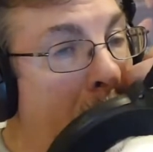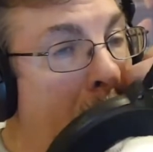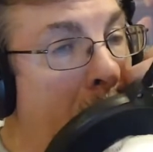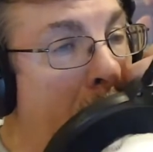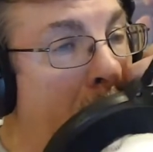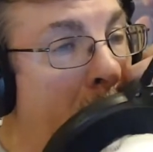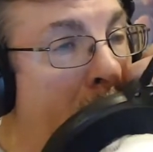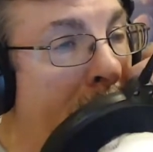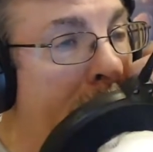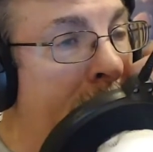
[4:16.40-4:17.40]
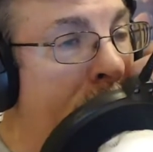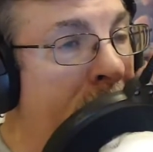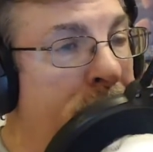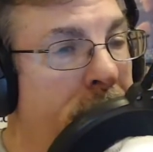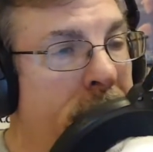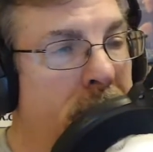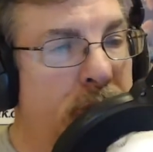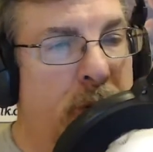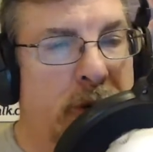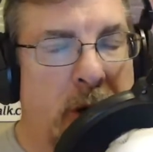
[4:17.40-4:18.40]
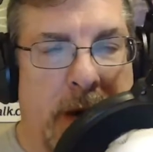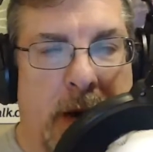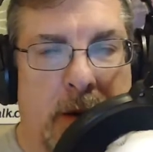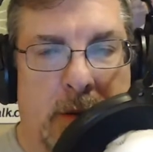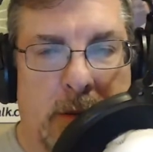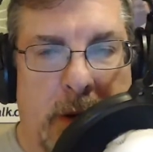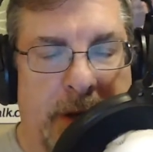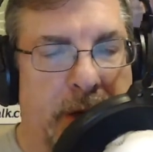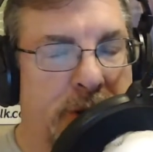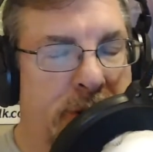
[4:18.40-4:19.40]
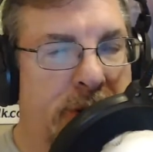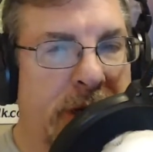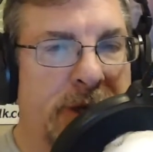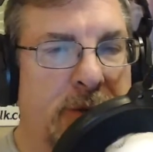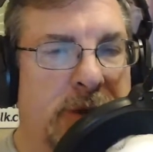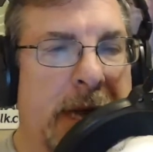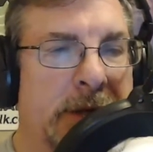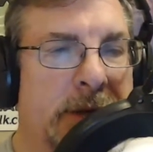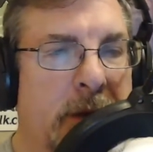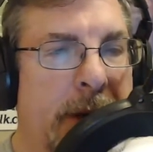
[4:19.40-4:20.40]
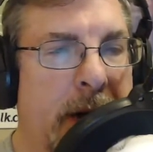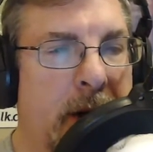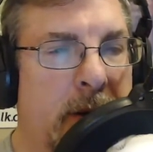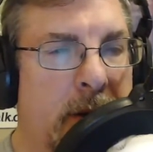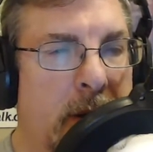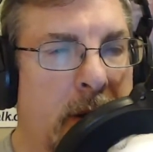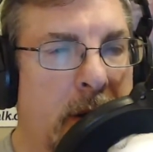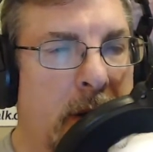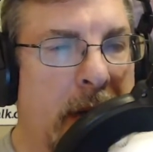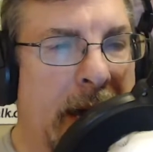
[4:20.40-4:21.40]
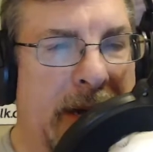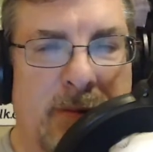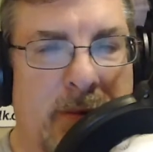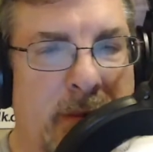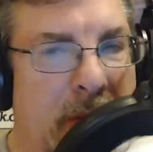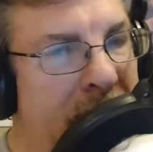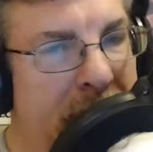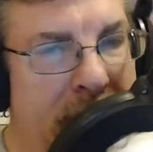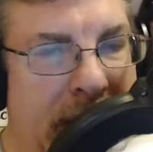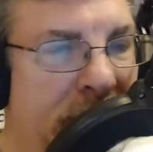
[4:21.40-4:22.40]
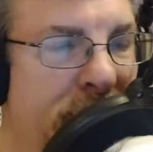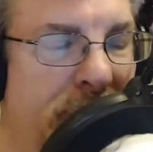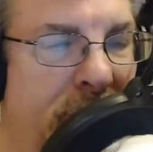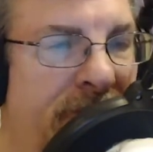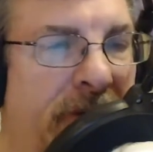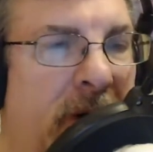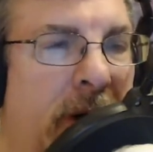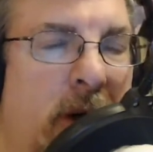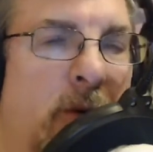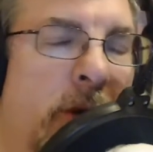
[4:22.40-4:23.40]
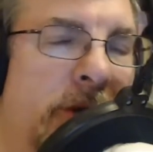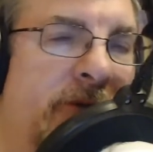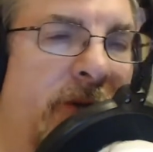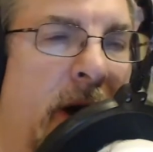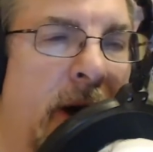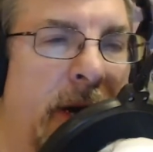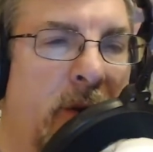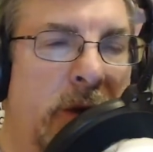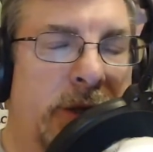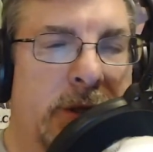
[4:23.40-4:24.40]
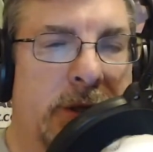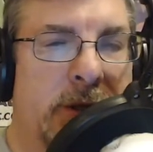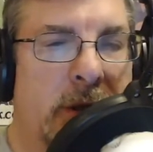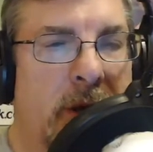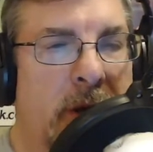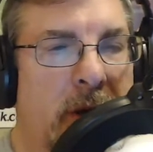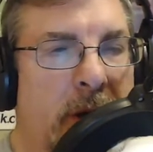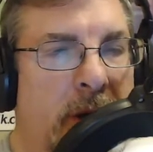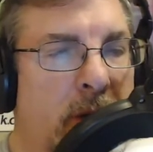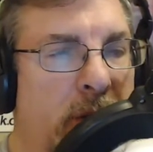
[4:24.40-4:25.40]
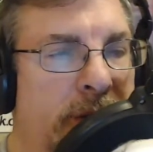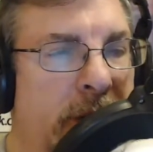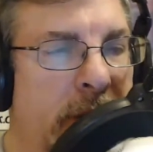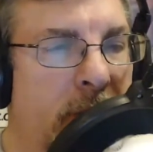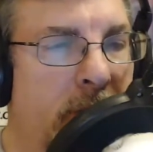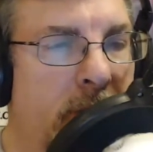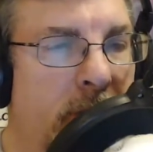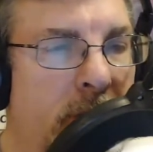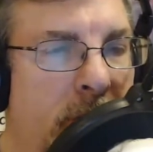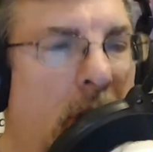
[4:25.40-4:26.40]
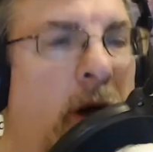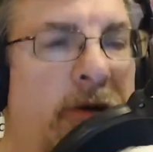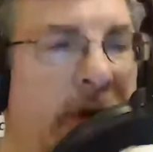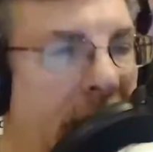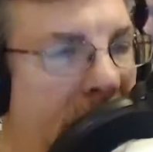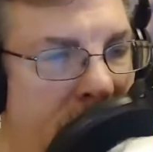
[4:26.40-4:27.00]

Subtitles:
And he mentioned, because we were talking about, I think Jesse was asking about, like, how many caches could he find? What's he finding, and what's his, all of that.